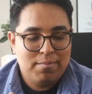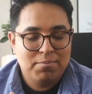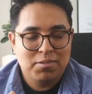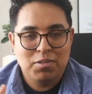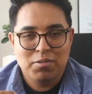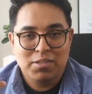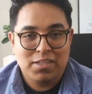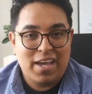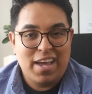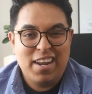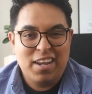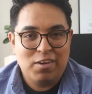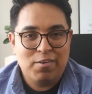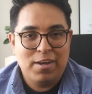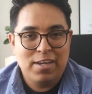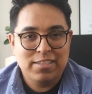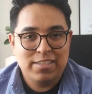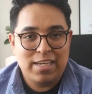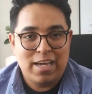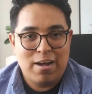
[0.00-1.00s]
So it's kind of
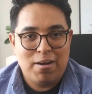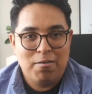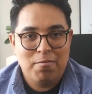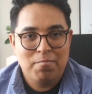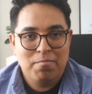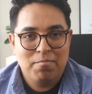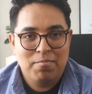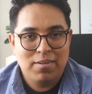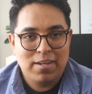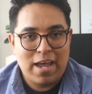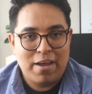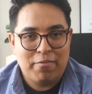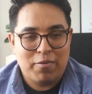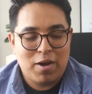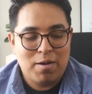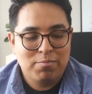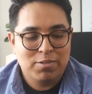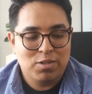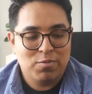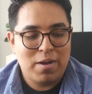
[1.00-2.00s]
crazy how life
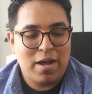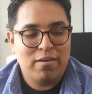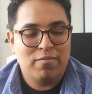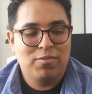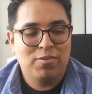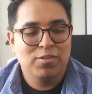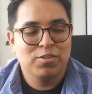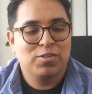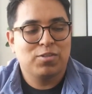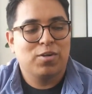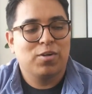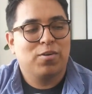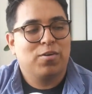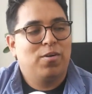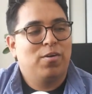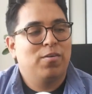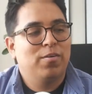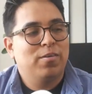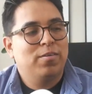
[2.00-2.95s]
comes around full circle.